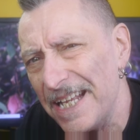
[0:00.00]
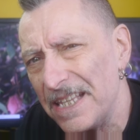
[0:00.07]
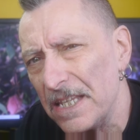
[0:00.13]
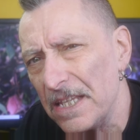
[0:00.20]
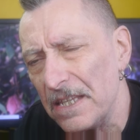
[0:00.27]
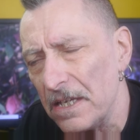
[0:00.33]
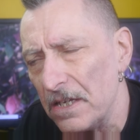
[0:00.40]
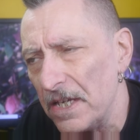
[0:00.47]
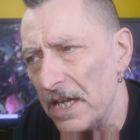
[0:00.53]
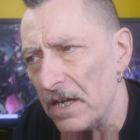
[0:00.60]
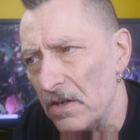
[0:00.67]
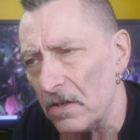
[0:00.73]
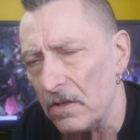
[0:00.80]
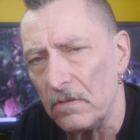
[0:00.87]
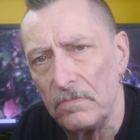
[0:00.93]
they
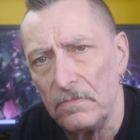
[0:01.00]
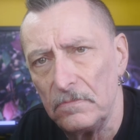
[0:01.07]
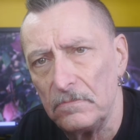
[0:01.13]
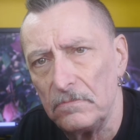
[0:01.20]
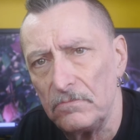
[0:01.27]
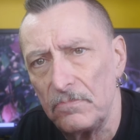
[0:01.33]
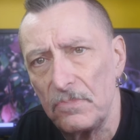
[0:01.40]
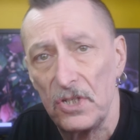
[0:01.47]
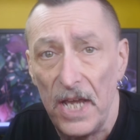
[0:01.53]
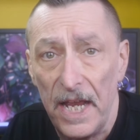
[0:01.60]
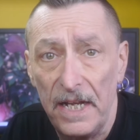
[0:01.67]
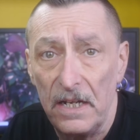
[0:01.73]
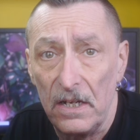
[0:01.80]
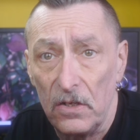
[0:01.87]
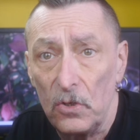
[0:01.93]
are
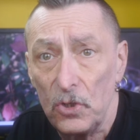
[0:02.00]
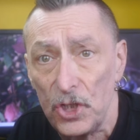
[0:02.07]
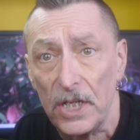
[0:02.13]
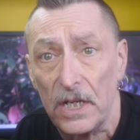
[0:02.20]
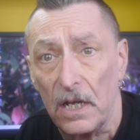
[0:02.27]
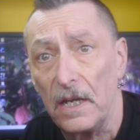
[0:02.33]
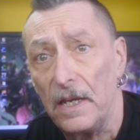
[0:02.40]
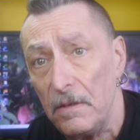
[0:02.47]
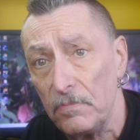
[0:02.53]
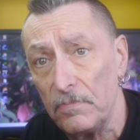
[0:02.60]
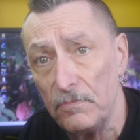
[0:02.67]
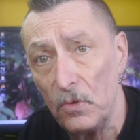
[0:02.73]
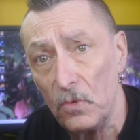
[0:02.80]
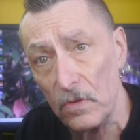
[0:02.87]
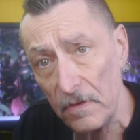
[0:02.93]
technologically
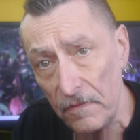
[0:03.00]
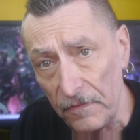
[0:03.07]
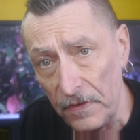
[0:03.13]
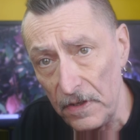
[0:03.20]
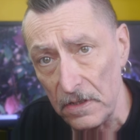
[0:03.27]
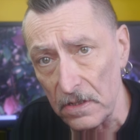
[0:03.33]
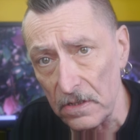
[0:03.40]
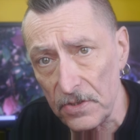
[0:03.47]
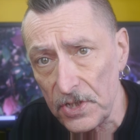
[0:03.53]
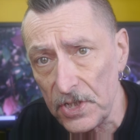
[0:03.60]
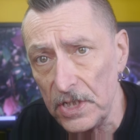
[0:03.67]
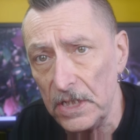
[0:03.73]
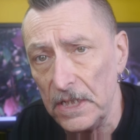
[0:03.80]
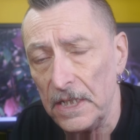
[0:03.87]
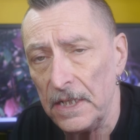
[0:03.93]
more
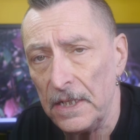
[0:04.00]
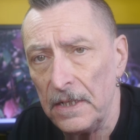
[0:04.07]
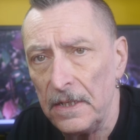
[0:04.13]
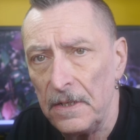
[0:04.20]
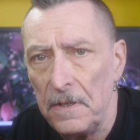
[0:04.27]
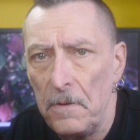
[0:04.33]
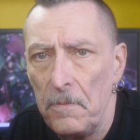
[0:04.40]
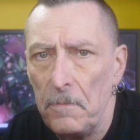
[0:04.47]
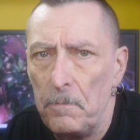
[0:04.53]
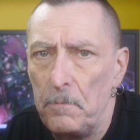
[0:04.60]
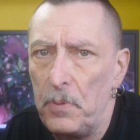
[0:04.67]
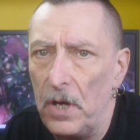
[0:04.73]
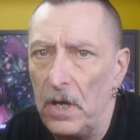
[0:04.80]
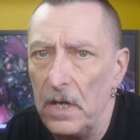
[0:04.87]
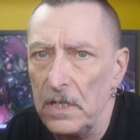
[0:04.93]
advanced,
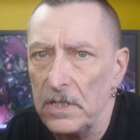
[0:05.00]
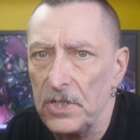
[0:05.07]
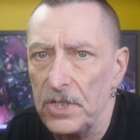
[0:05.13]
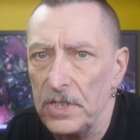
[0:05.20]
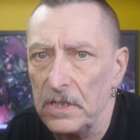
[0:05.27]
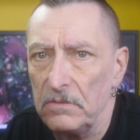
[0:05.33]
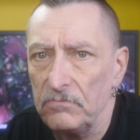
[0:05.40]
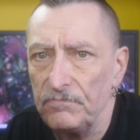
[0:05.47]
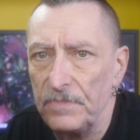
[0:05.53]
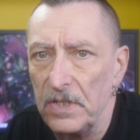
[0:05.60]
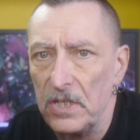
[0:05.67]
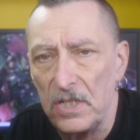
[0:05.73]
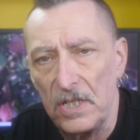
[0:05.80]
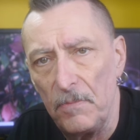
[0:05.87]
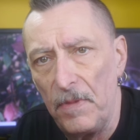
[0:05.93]
but
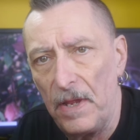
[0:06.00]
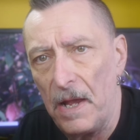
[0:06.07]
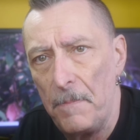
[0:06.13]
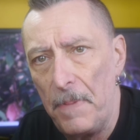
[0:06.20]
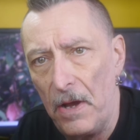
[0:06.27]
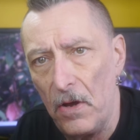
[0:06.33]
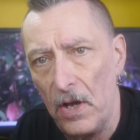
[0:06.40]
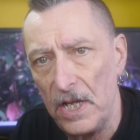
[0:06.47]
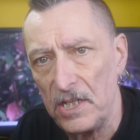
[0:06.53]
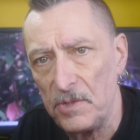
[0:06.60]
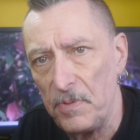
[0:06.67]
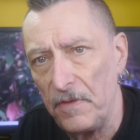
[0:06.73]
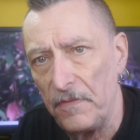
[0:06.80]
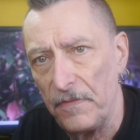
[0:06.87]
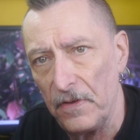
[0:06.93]
there's something about
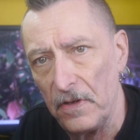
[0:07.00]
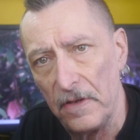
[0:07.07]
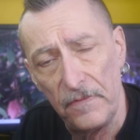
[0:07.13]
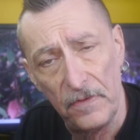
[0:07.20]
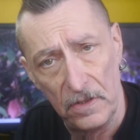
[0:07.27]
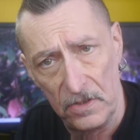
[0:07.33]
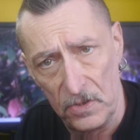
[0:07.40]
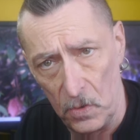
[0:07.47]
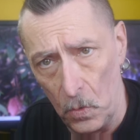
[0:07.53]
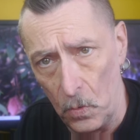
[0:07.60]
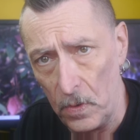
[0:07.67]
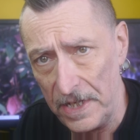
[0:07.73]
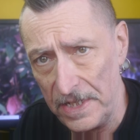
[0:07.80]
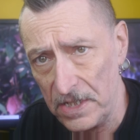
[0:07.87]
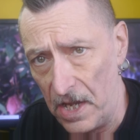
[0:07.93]
HP5 that's
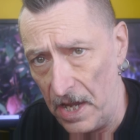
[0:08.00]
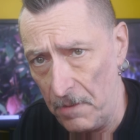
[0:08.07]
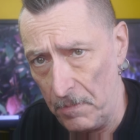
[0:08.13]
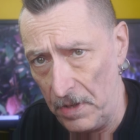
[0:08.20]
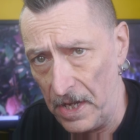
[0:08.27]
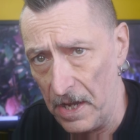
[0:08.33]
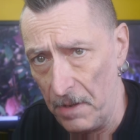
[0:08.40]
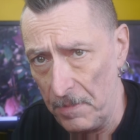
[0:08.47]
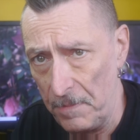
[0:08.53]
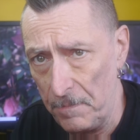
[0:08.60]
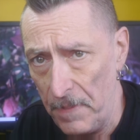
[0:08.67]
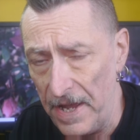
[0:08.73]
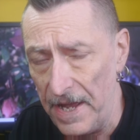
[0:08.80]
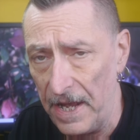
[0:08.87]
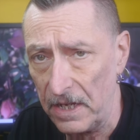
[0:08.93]
always kept me coming
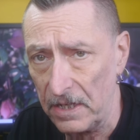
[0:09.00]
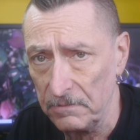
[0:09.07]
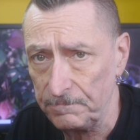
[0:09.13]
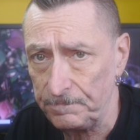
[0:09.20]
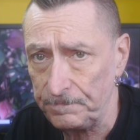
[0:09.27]
back.